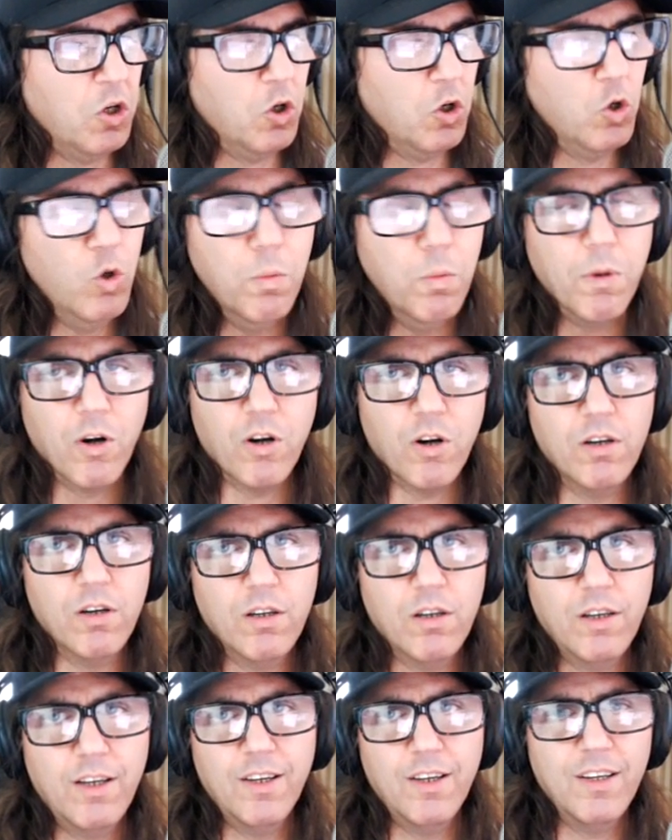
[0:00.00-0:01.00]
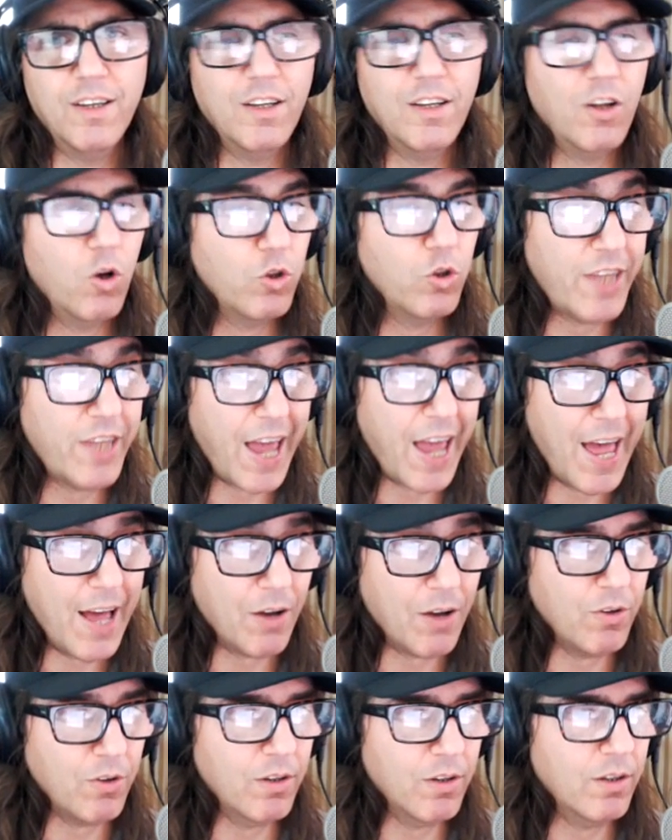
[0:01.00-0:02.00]
Uber,
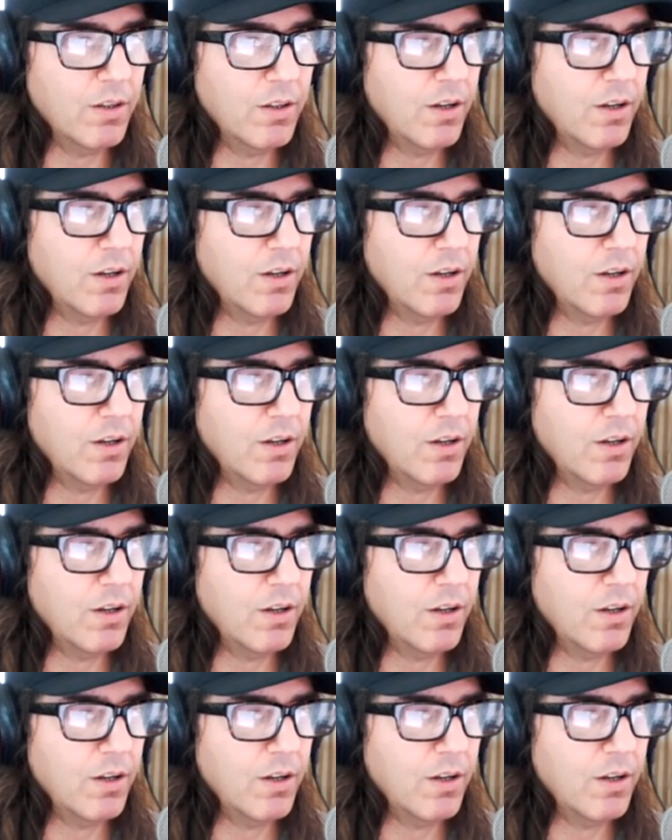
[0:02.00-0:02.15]
down.